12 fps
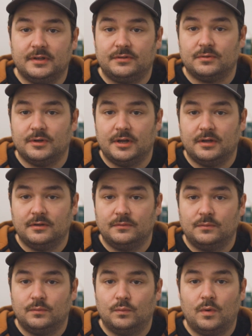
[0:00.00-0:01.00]
gets created.
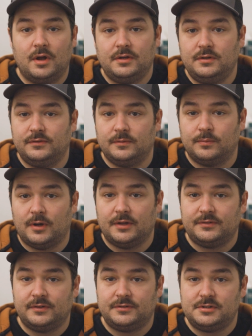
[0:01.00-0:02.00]
One, using
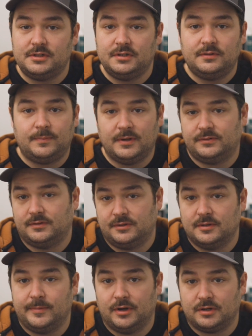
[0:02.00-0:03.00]
processed cheese,
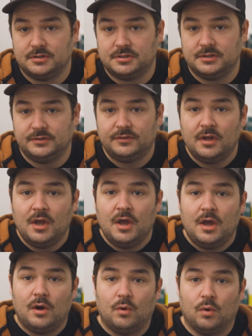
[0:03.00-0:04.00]
basically American cheese,
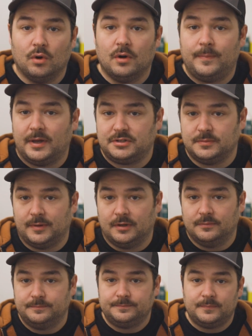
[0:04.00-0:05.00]
or a
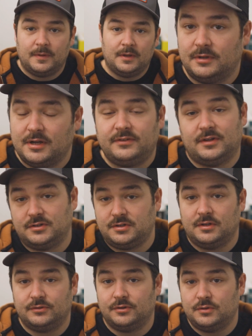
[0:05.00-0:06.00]
bechamel. And
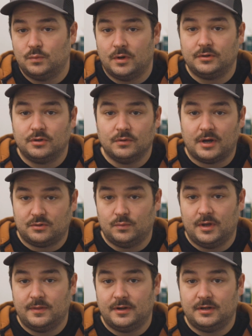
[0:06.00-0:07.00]
essentially there's only one correct
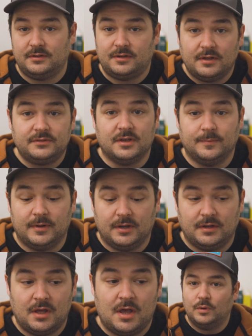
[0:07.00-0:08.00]
way that it does get
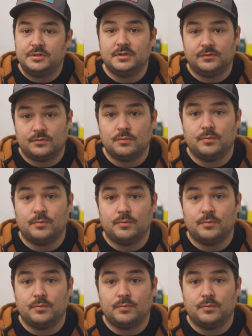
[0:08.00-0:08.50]
made, which is through